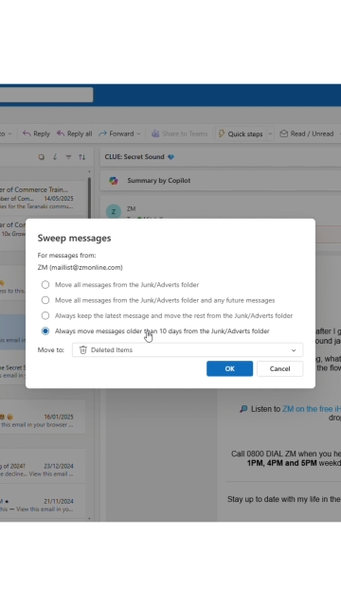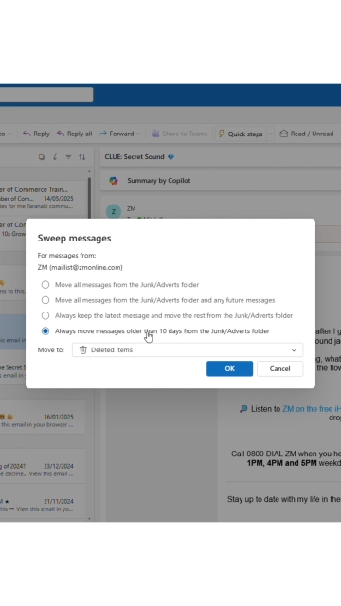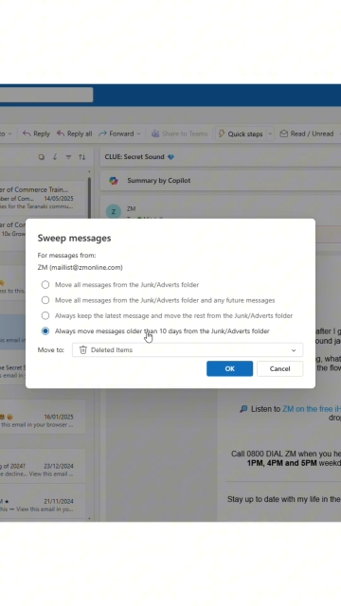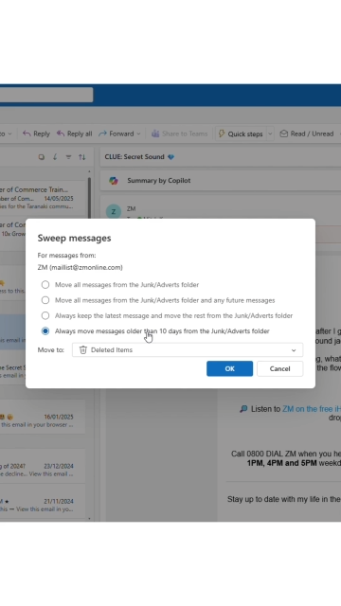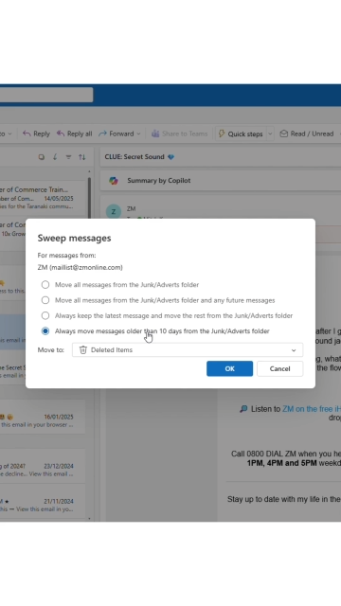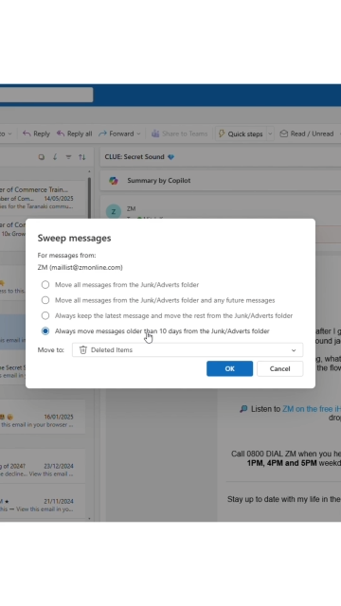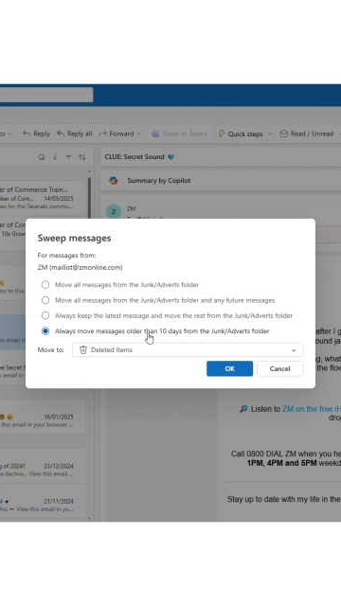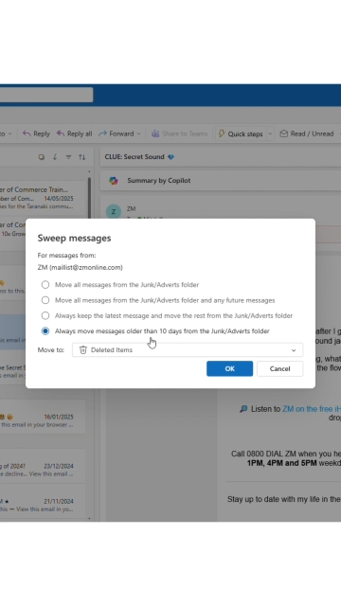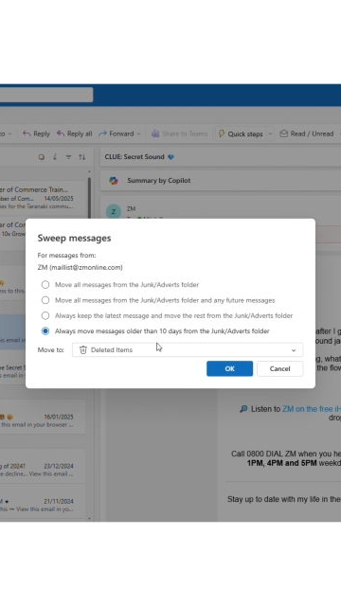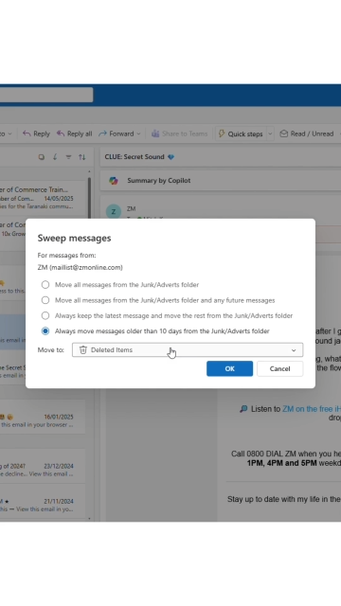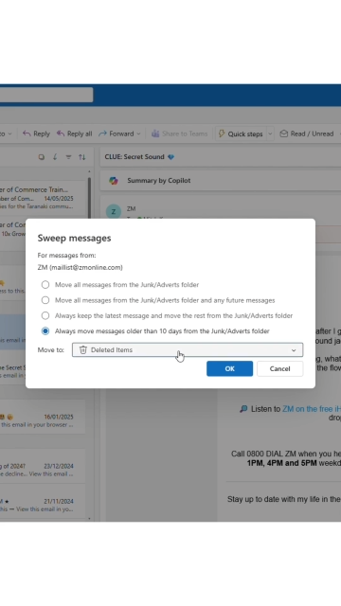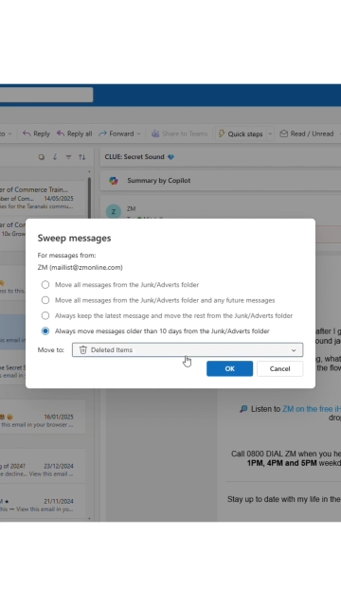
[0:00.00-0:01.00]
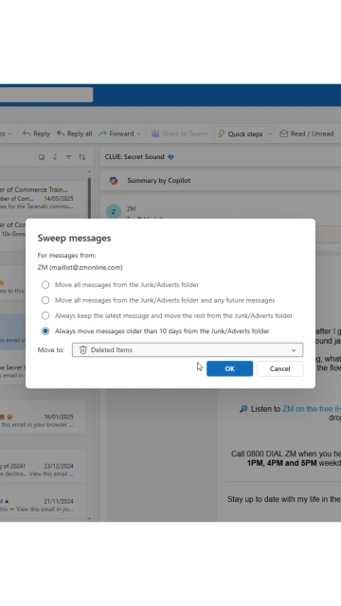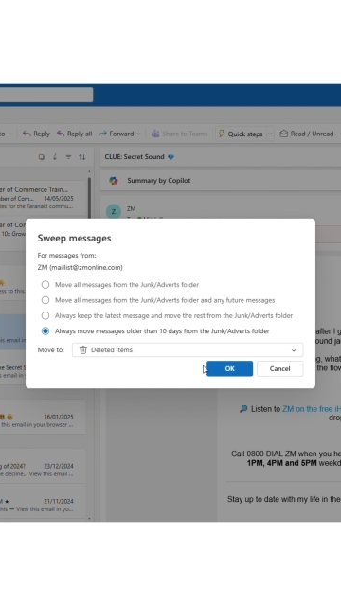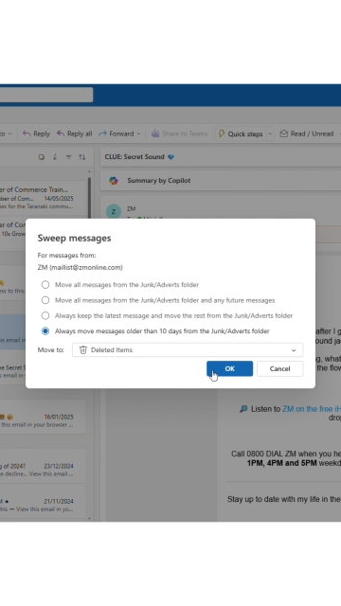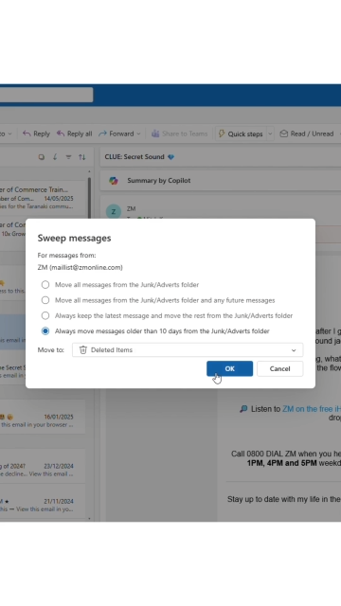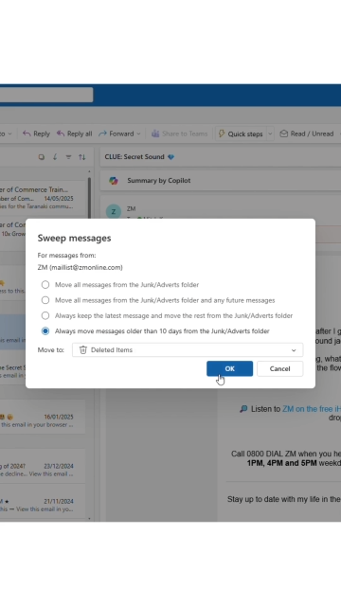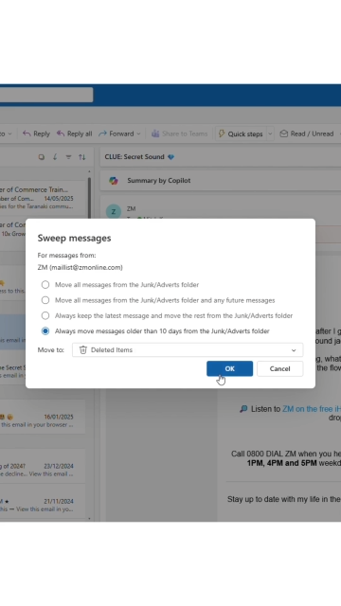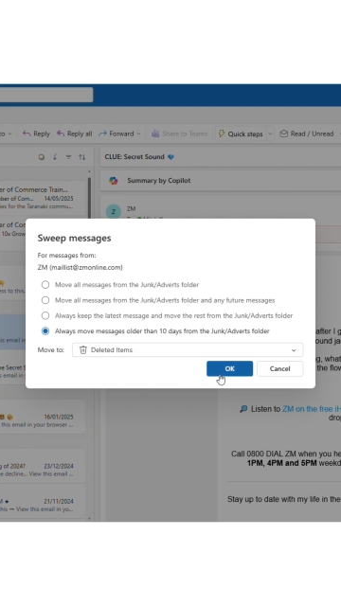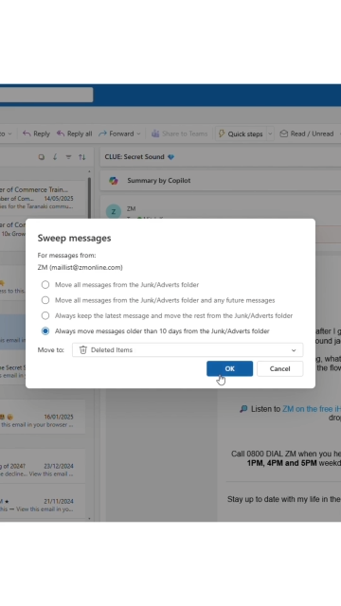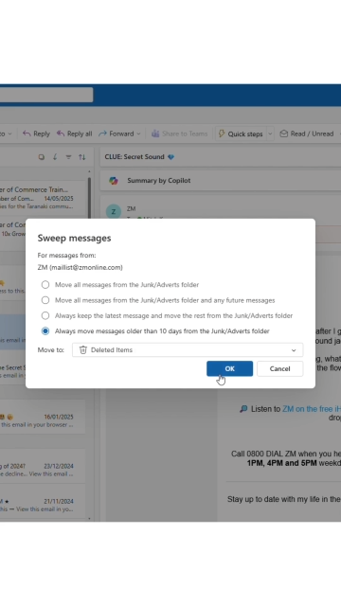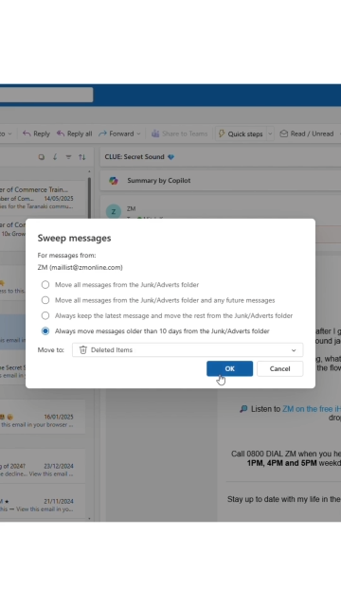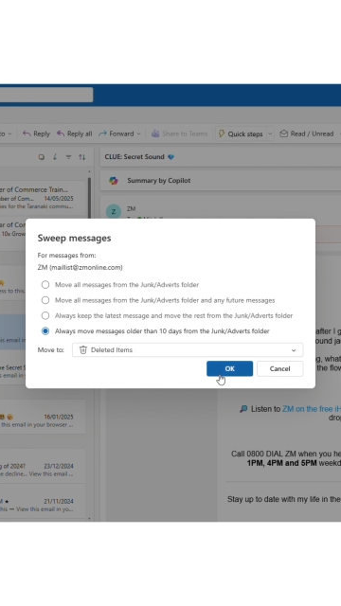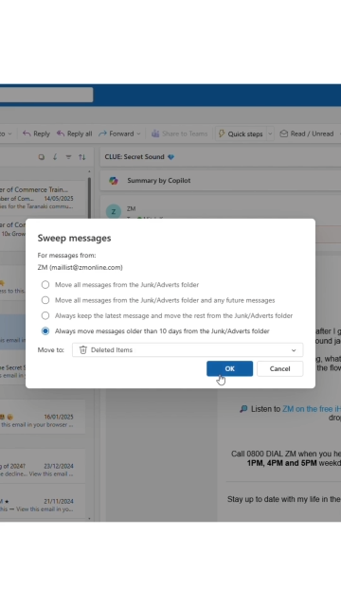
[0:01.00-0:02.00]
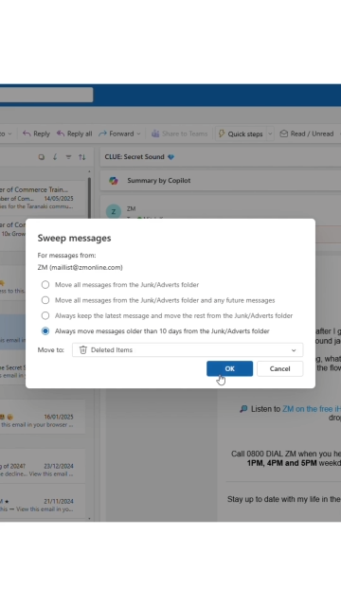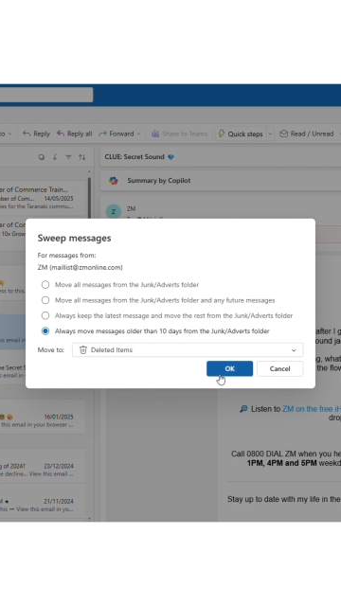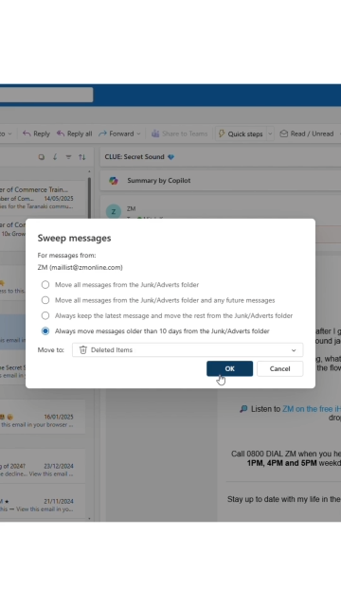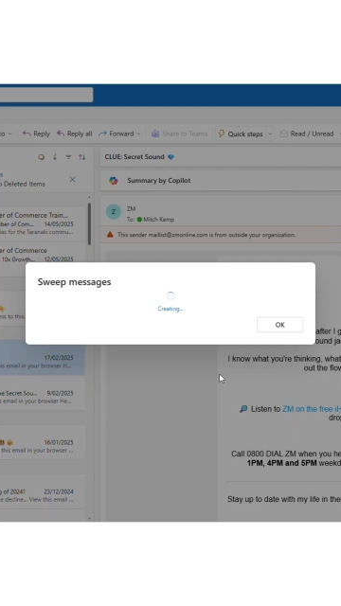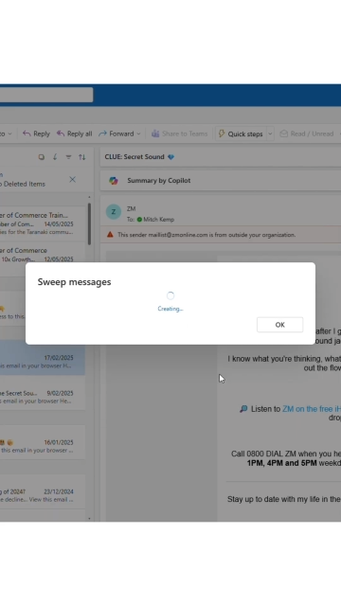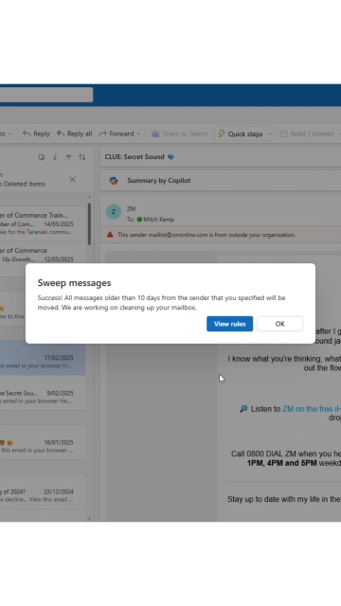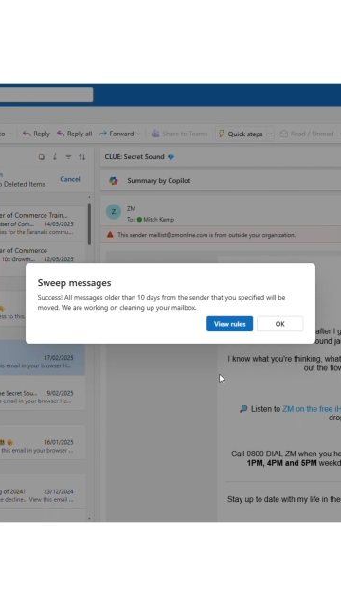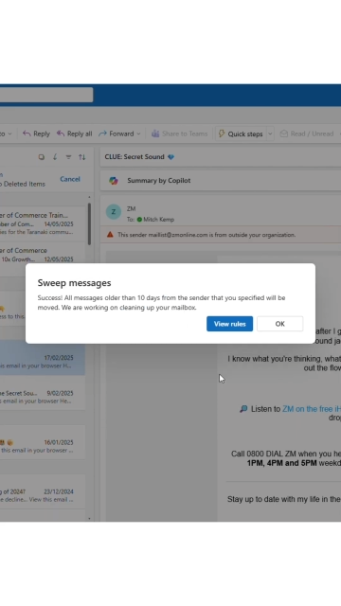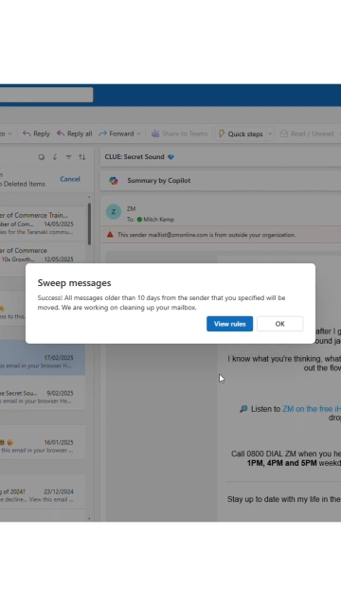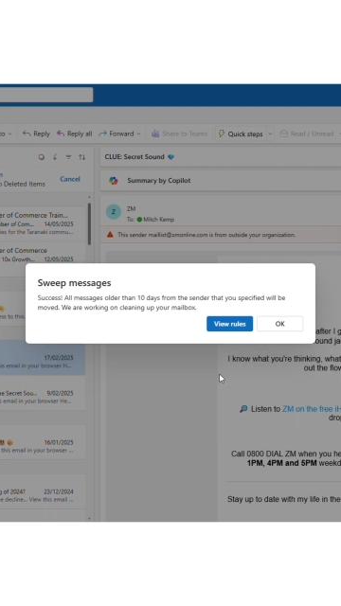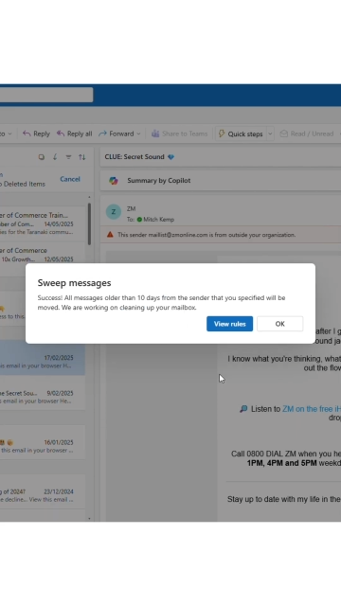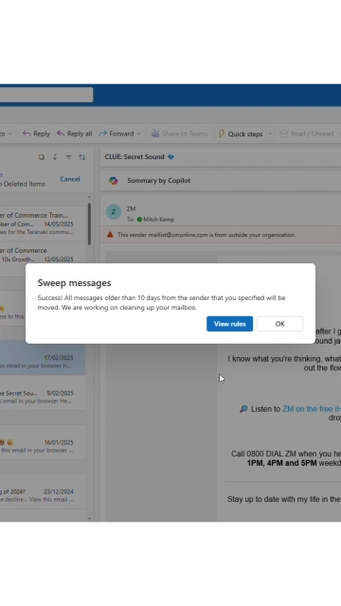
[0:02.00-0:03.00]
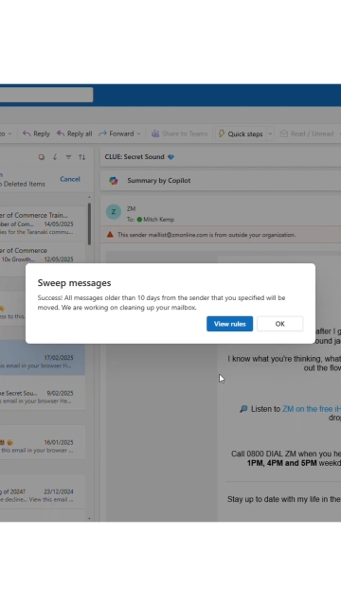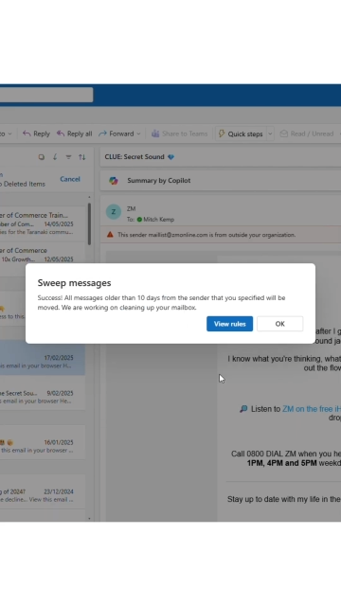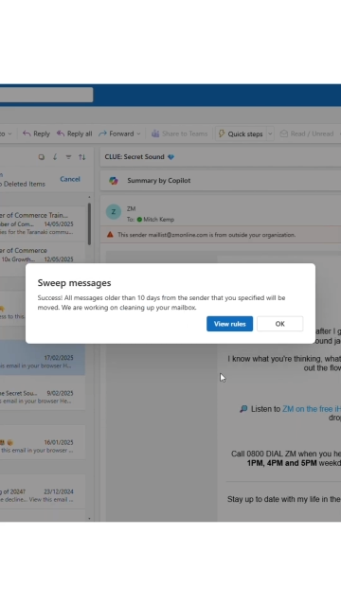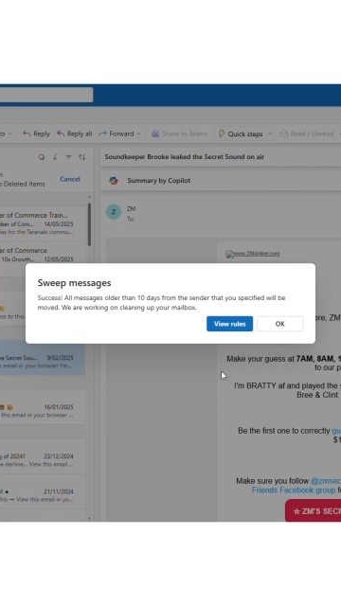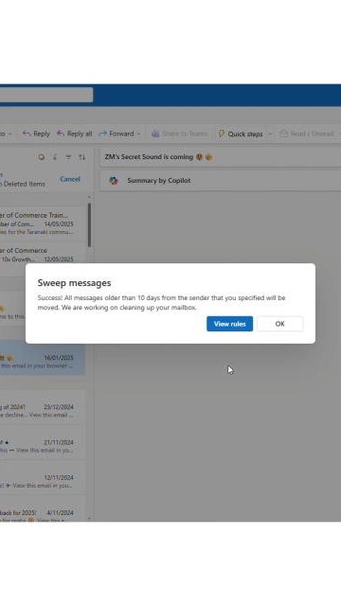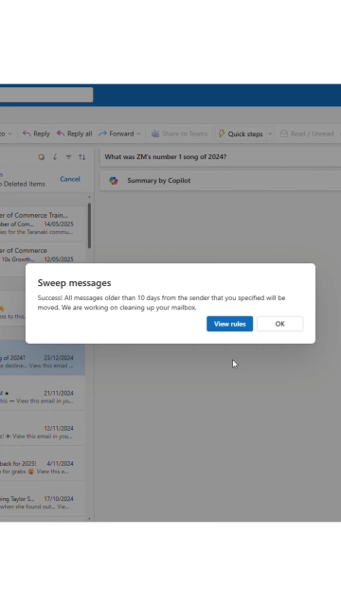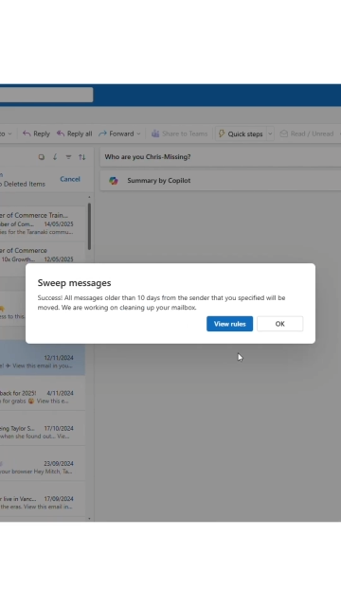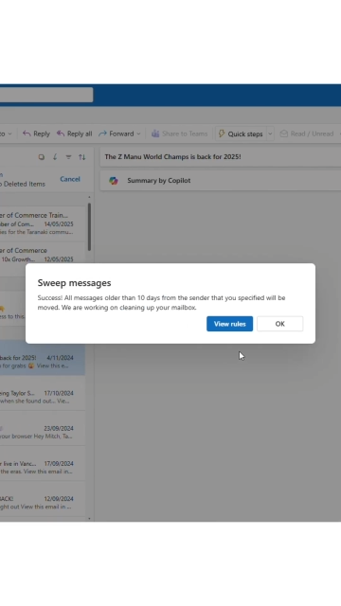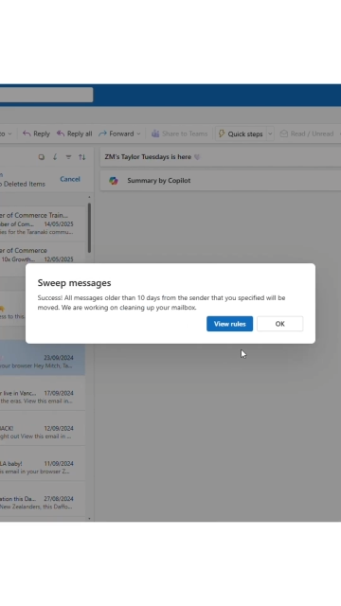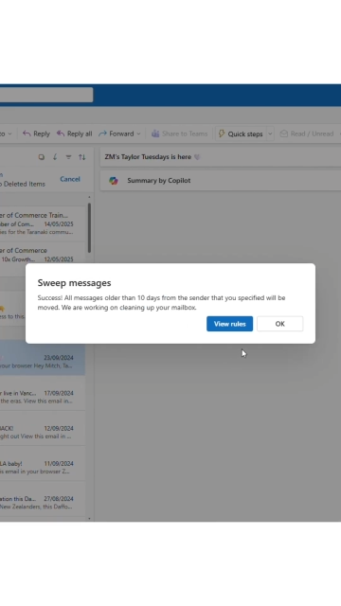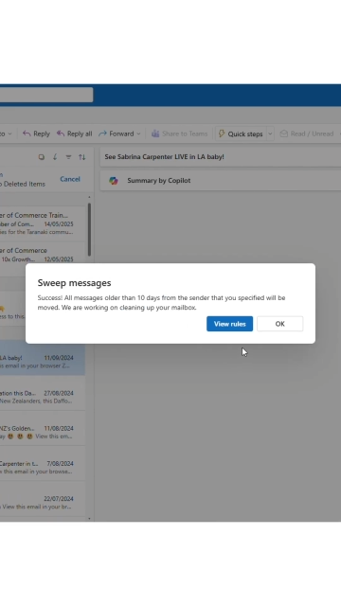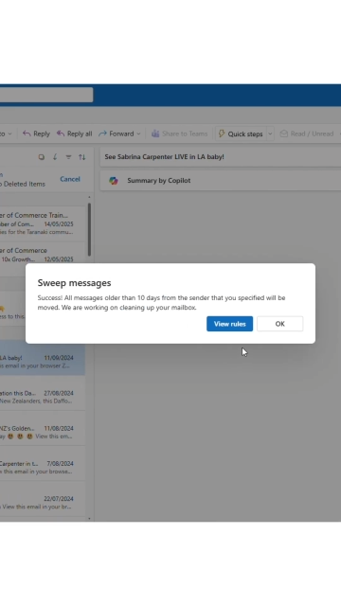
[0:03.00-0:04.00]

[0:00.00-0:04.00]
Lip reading: [unreadable: no face in view]